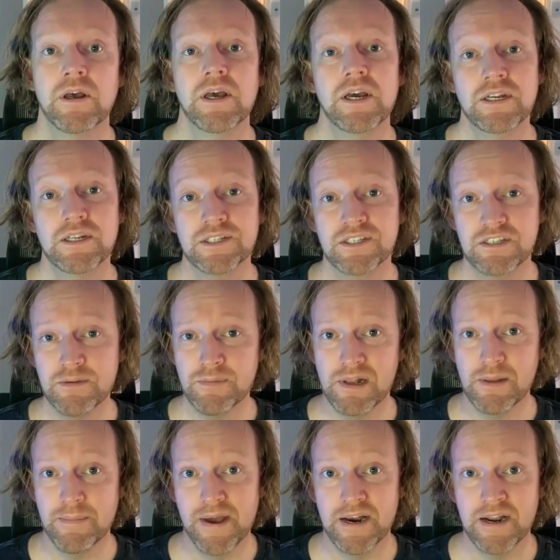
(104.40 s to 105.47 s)
In a similar
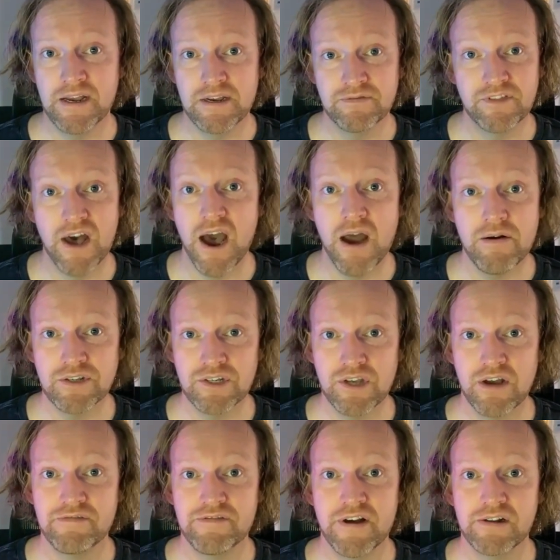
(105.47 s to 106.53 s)
manner, if the R S I
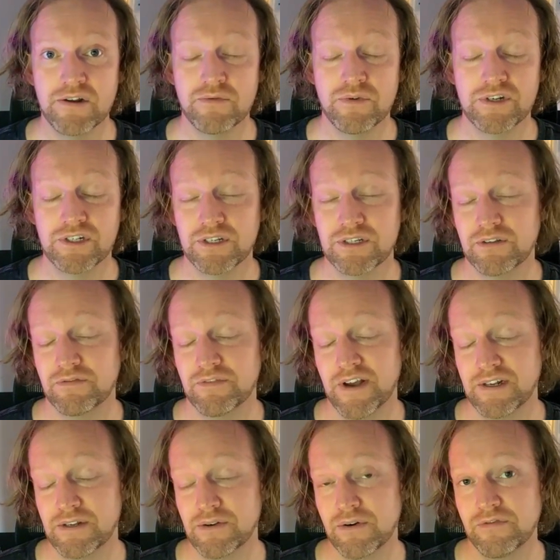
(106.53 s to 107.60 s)
value reaches a
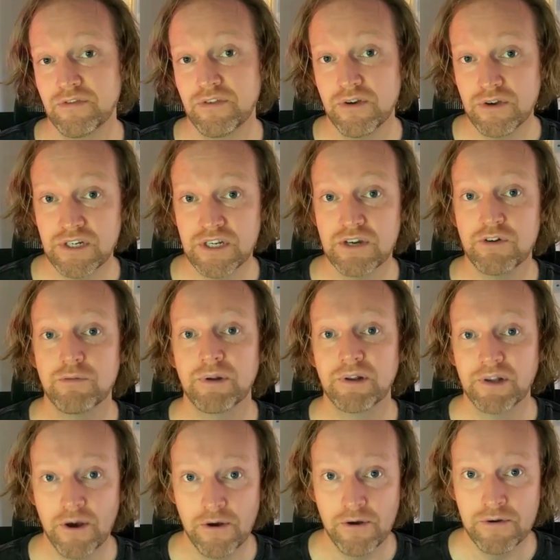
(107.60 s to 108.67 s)
value of thirty or
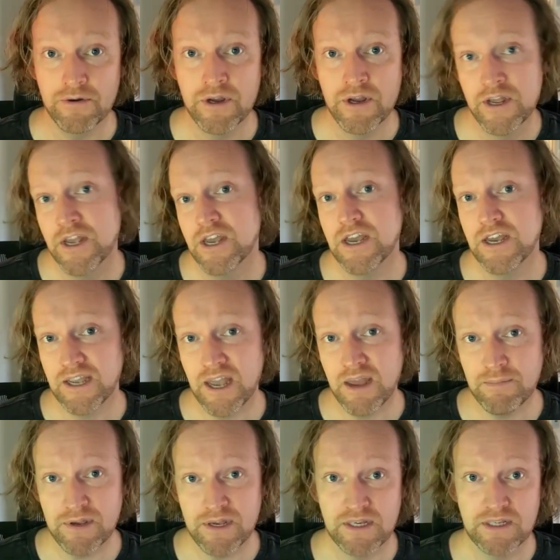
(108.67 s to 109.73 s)
below, it can
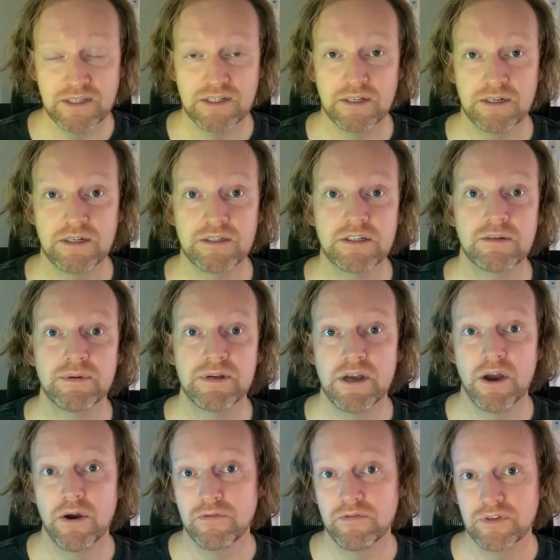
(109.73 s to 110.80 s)
be considered to be
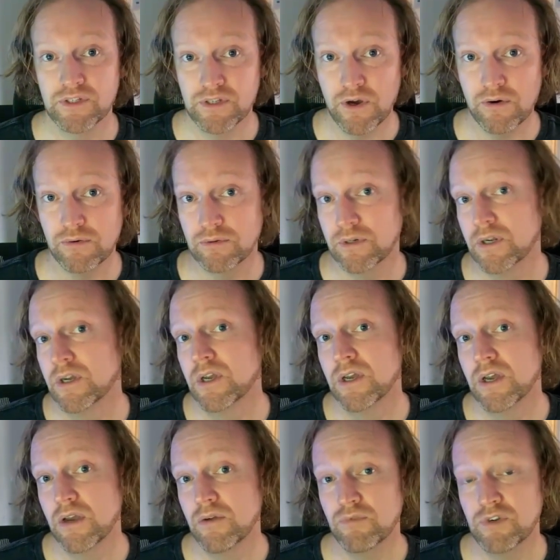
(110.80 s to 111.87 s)
oversold,
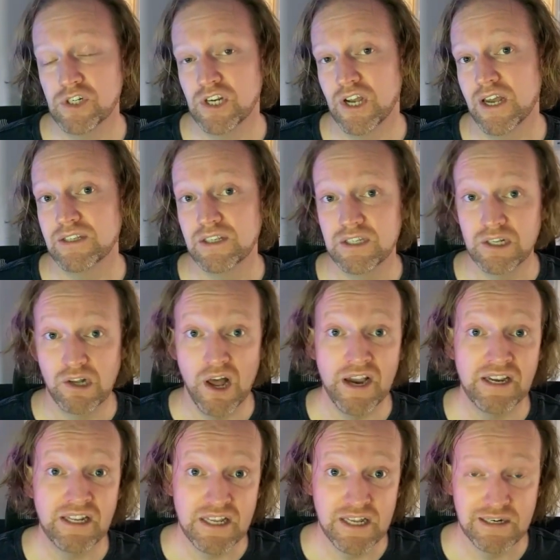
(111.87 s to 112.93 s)
in which case it's
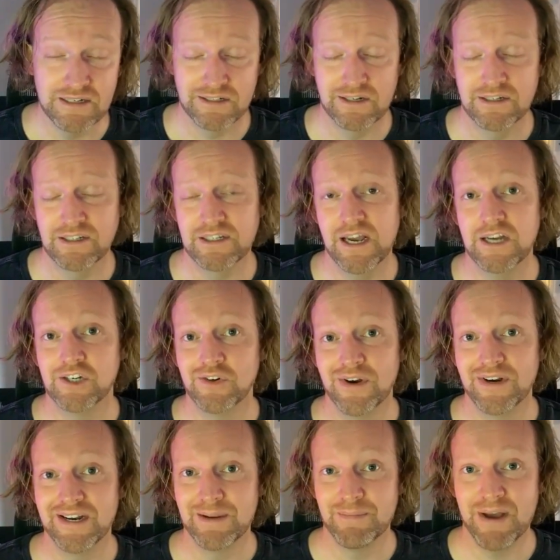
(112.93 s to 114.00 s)
likely that it's going to start
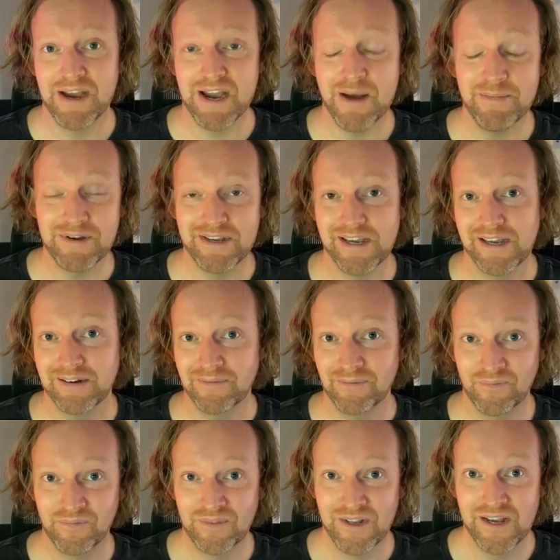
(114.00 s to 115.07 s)
trending back up again.
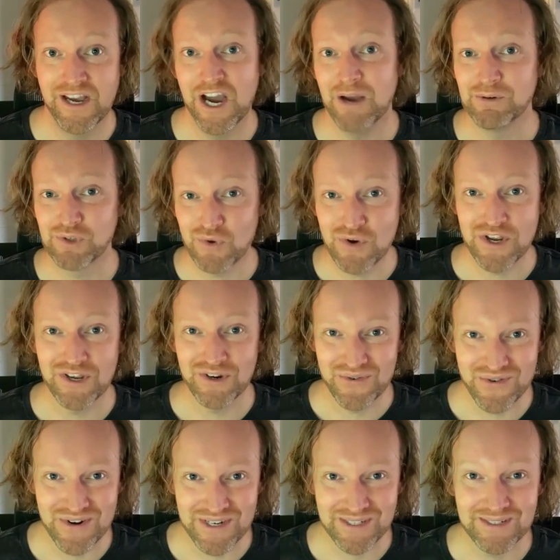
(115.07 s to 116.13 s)
I'm sure you can
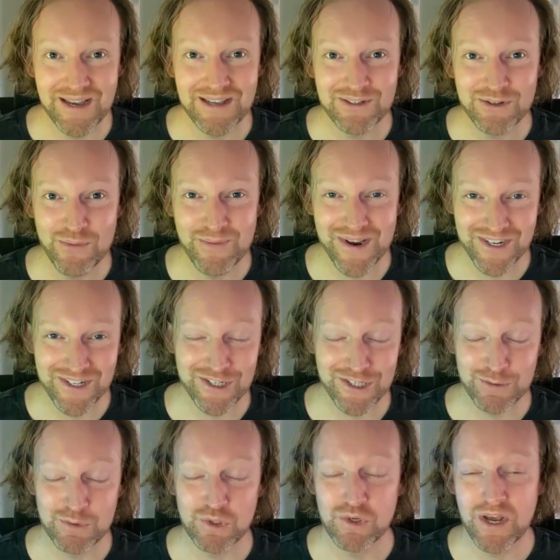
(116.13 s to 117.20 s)
already start to imagine
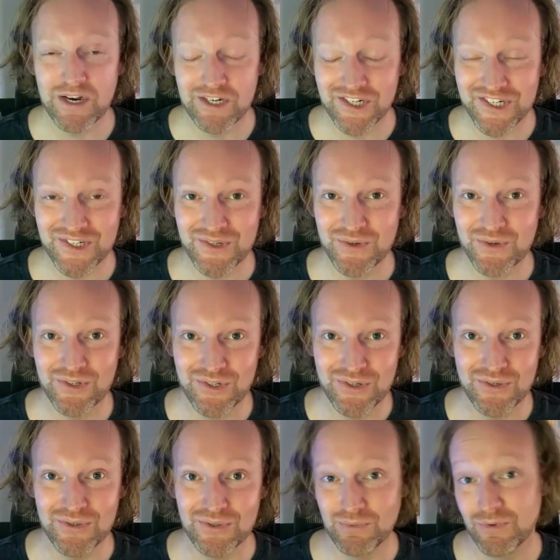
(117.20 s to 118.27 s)
some strategies you could
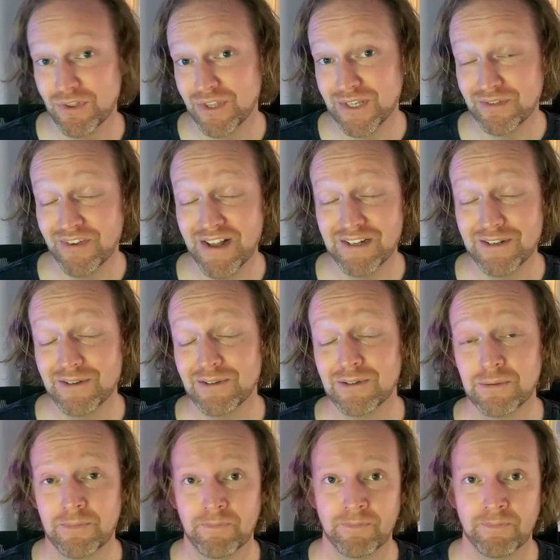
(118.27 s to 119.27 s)
use with these values.